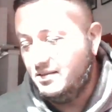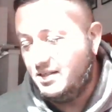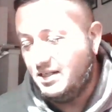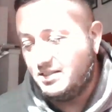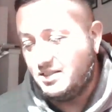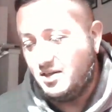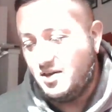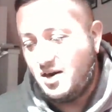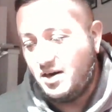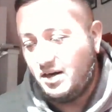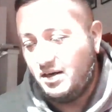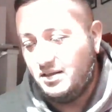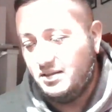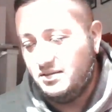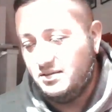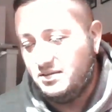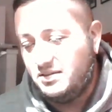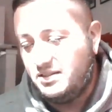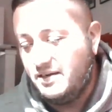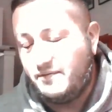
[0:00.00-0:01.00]
Does a lot
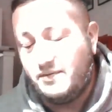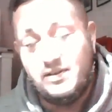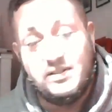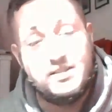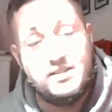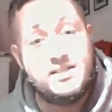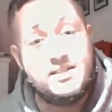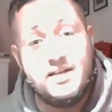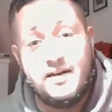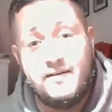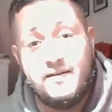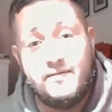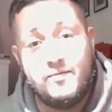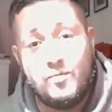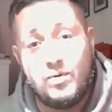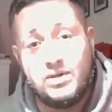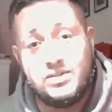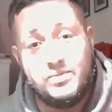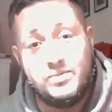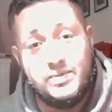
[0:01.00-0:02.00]
of different stuff,
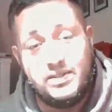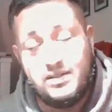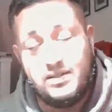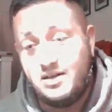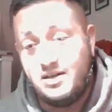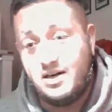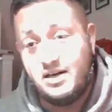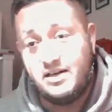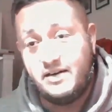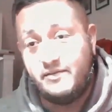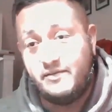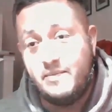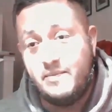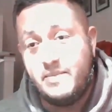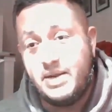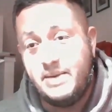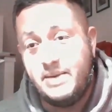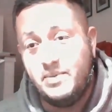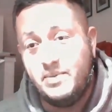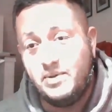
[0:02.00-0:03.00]
works with a lot of
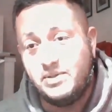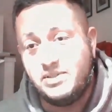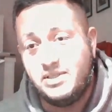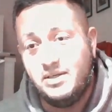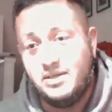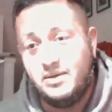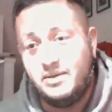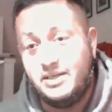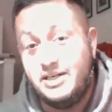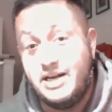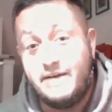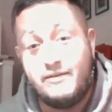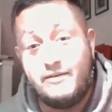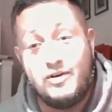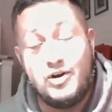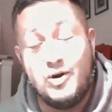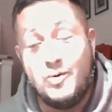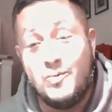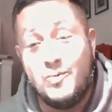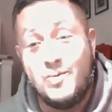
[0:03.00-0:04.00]
different people, so you
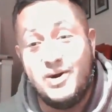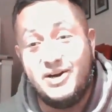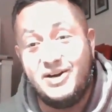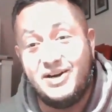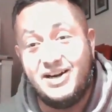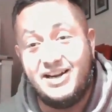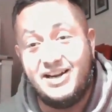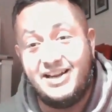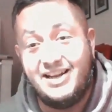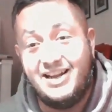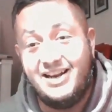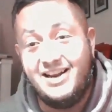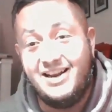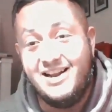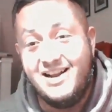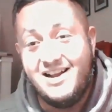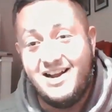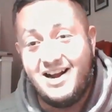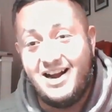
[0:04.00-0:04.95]
never know what you're going to get.